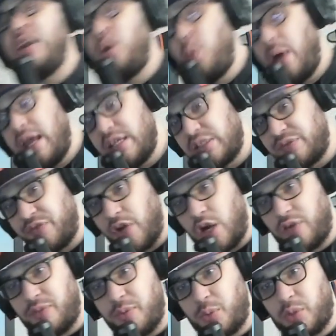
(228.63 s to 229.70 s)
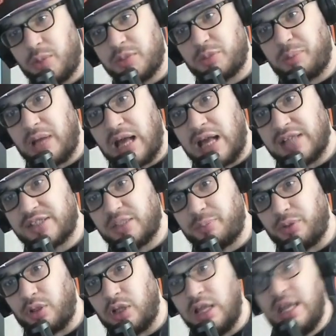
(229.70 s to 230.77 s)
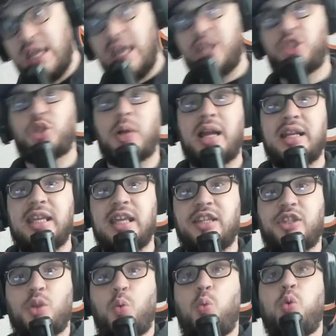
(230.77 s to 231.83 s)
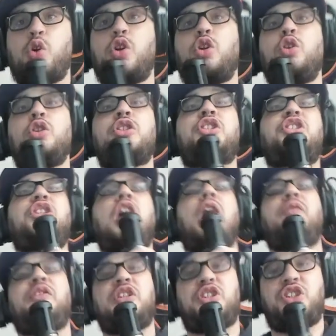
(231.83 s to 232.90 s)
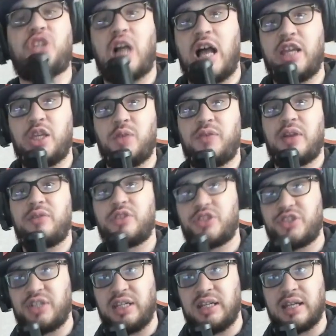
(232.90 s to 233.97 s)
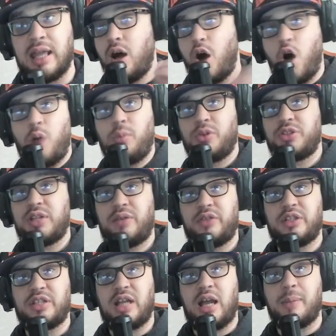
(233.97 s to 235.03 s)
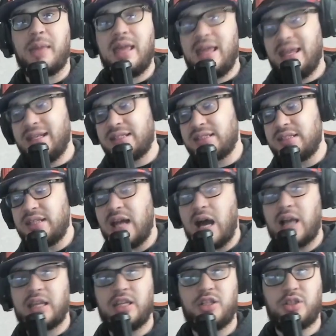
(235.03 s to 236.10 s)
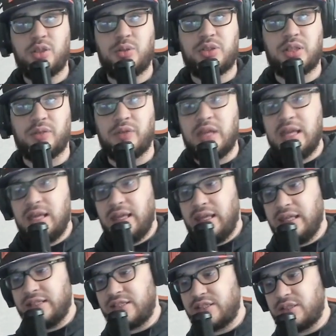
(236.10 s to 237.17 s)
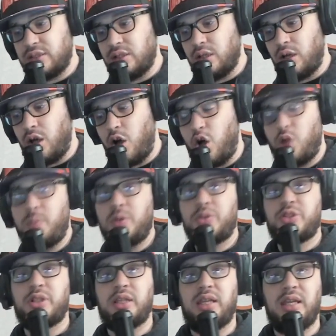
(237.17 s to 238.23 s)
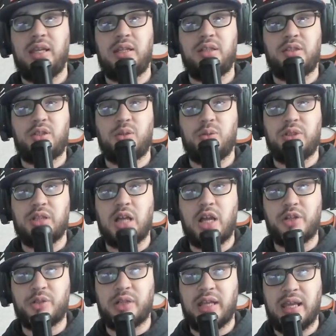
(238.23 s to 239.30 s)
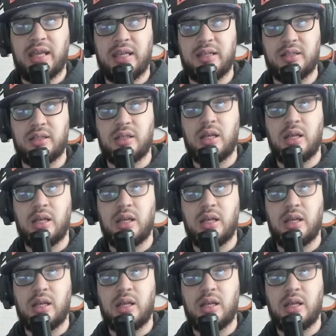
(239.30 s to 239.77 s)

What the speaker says: away as far from the rim as possible, and try to hit the world's toughest shot you've ever seen. Almost every time. And it's not conducive. It's almost akin to DeAndre Ayton